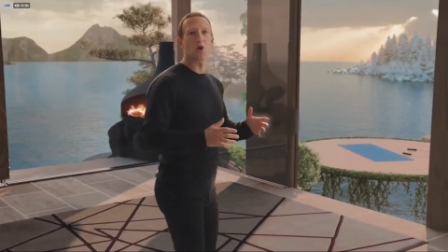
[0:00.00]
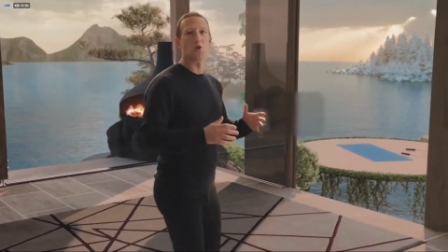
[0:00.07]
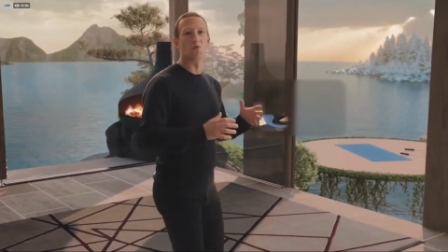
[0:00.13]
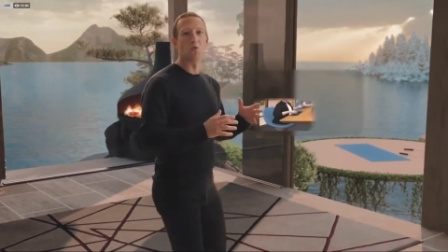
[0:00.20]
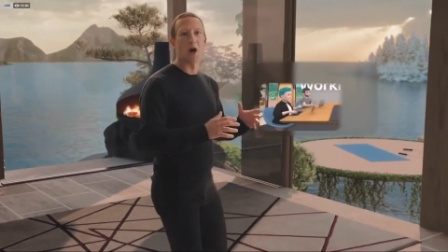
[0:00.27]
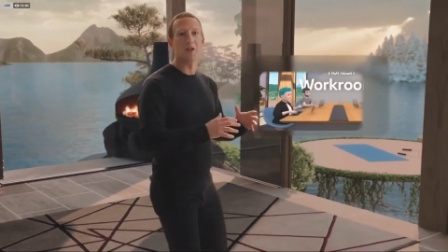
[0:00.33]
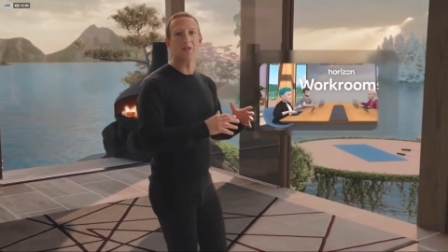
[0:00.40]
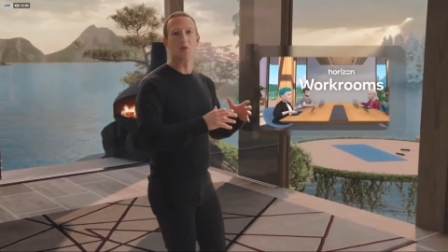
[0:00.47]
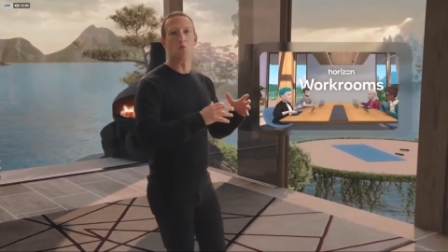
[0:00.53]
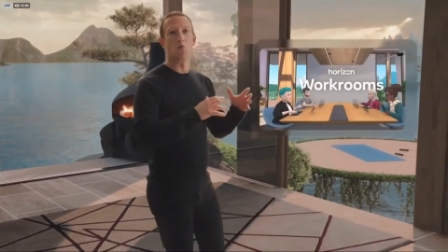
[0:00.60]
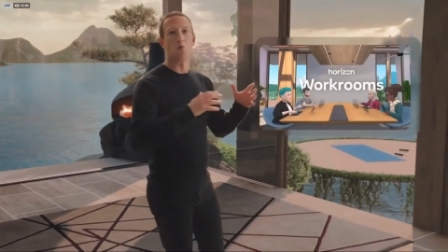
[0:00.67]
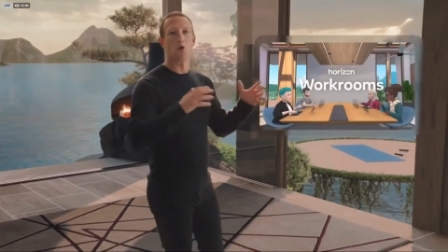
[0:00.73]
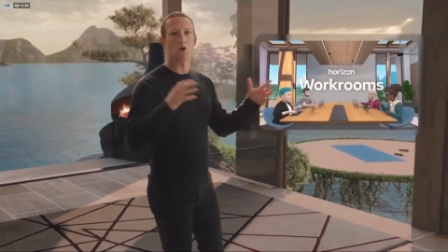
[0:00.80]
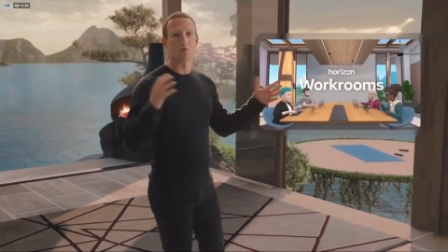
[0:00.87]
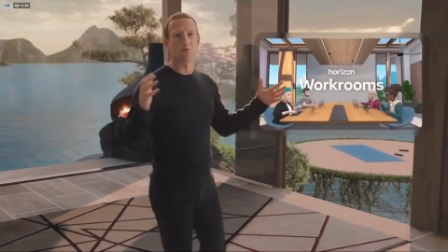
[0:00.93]
launched Horizon
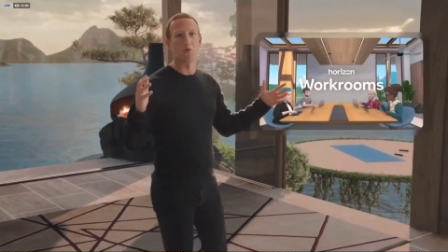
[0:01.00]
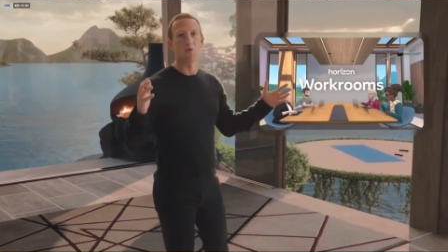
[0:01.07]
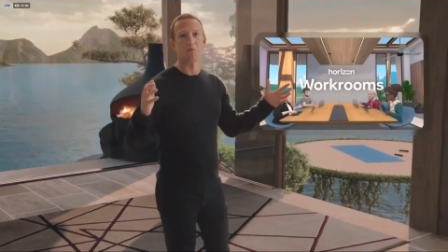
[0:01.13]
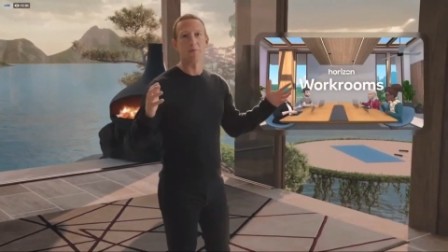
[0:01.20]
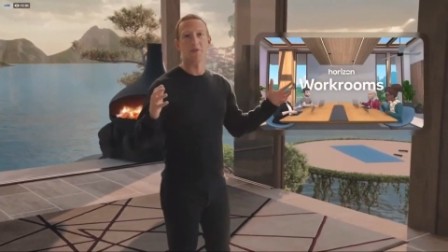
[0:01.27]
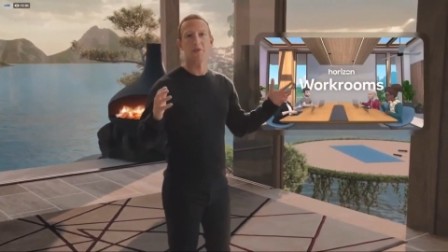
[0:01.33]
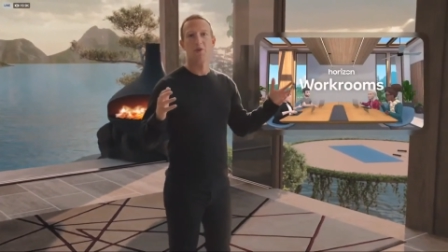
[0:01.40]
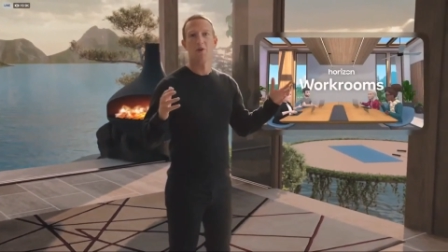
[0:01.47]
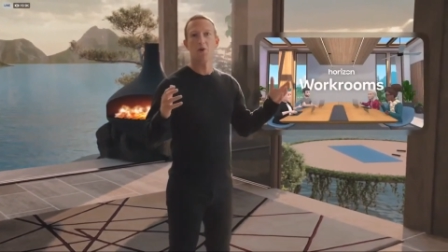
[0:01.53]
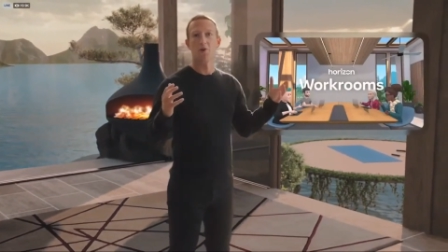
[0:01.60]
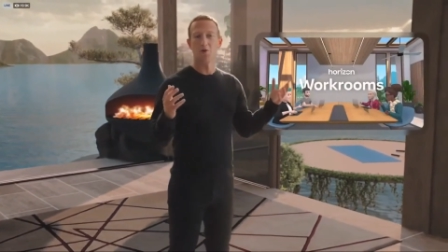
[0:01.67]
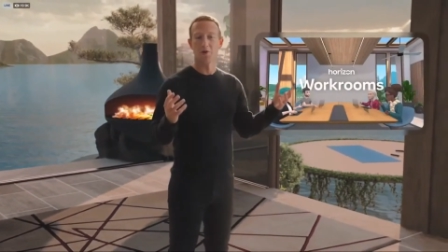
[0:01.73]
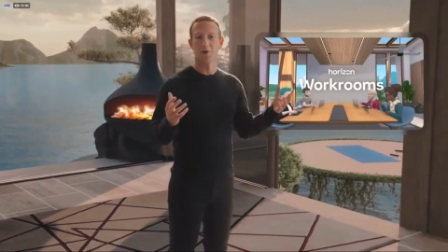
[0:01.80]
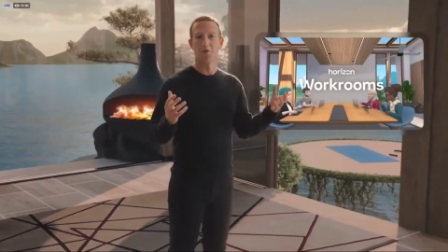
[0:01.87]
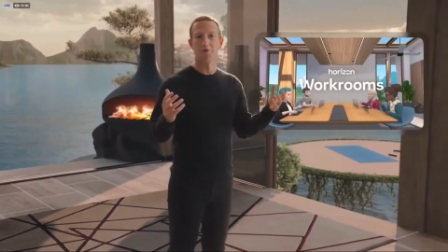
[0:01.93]
Workrooms
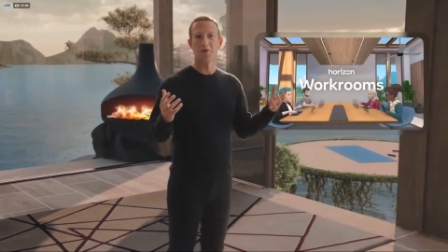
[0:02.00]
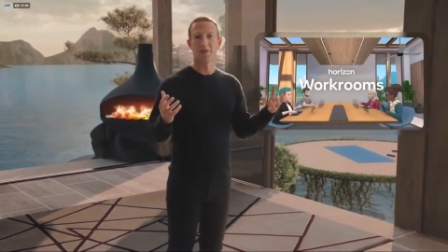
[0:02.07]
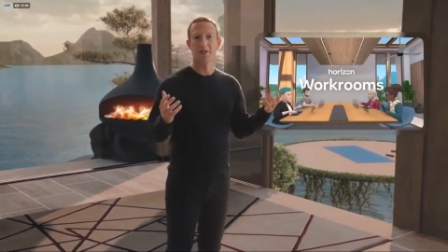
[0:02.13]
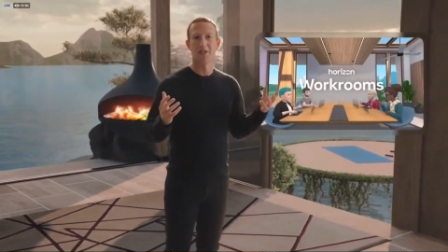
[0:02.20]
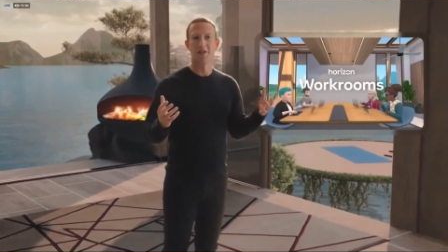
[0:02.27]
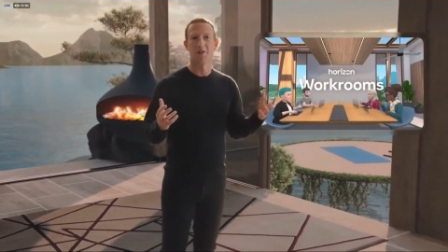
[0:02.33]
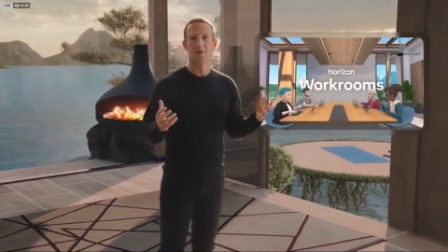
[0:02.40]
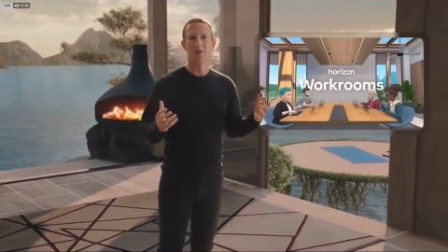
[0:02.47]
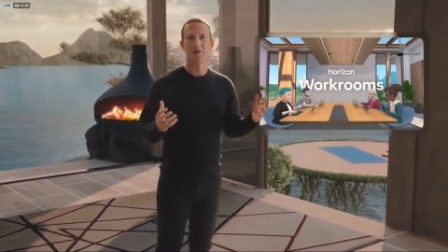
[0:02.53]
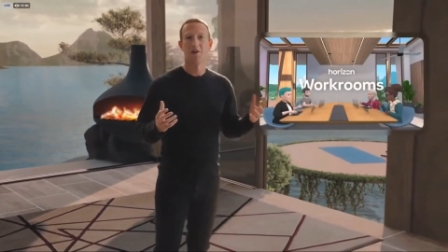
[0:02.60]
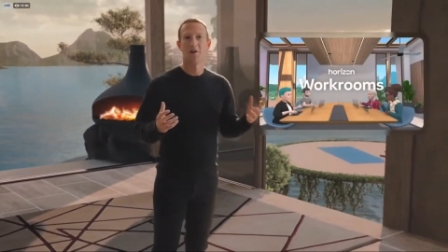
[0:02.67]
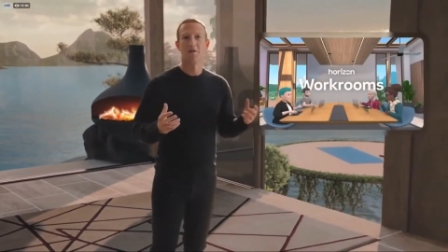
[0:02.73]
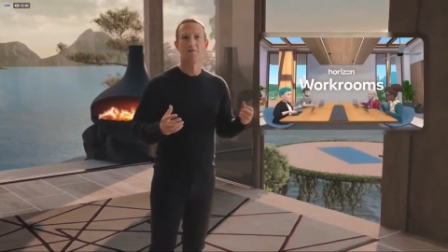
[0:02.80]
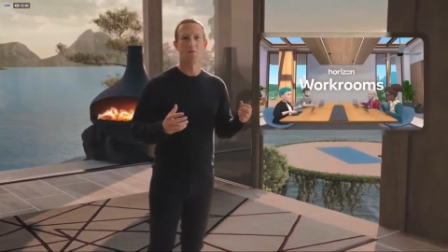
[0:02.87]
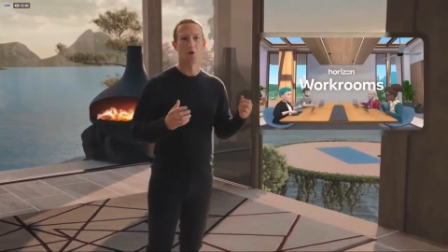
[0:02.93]
earlier this year
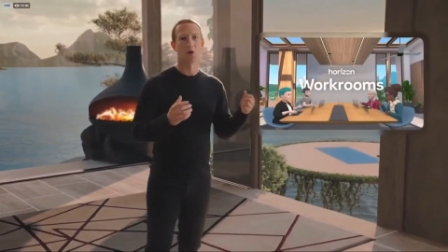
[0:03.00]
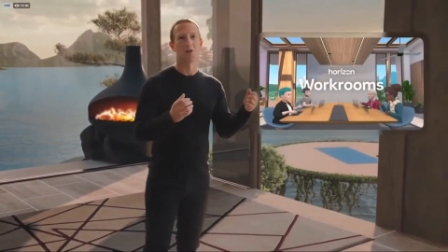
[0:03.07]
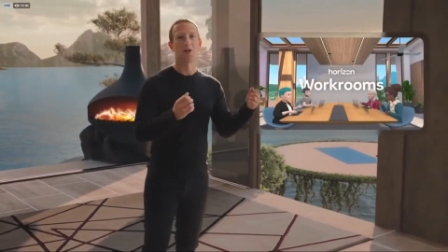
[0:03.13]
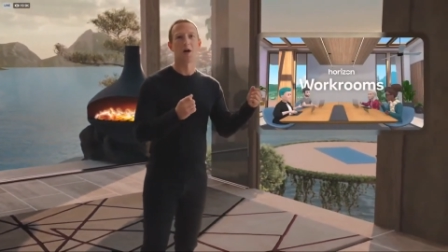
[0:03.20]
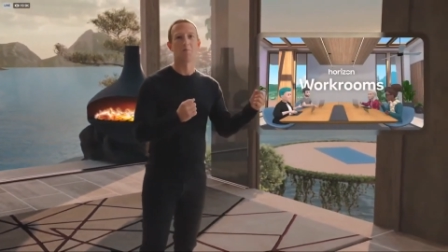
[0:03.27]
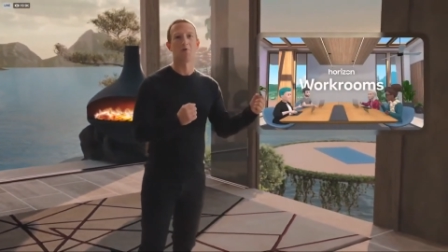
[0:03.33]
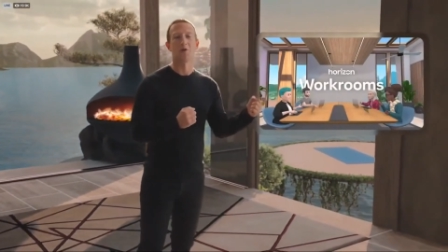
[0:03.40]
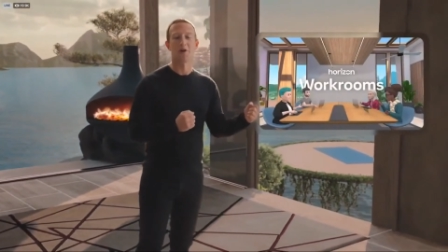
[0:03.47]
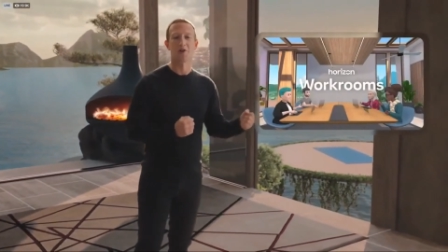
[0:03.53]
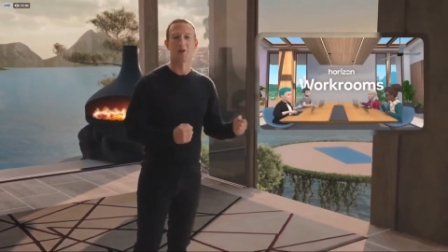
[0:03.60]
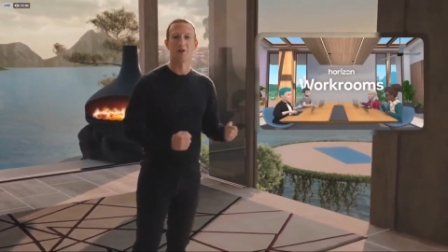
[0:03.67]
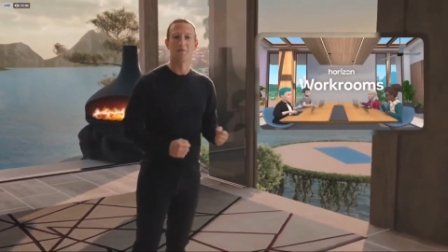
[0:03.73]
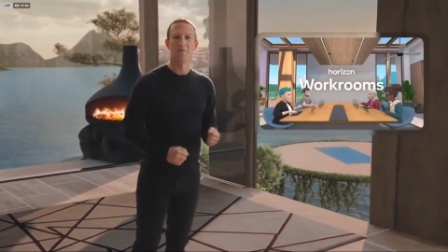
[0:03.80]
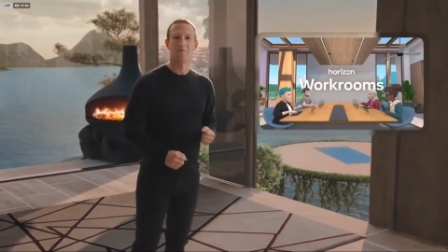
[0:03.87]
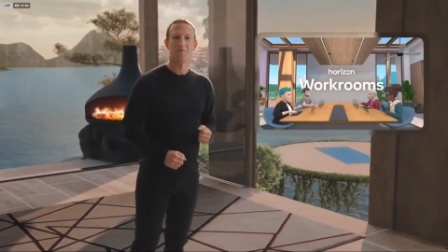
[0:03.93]
for
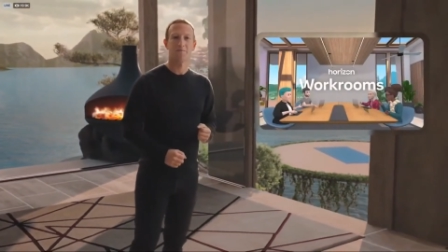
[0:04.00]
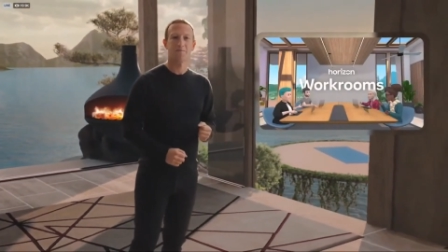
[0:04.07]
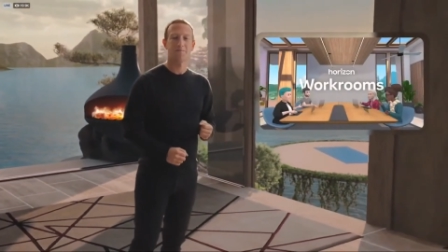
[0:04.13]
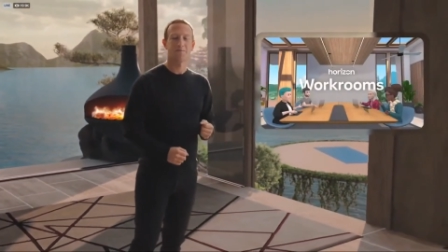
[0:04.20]
collaboration.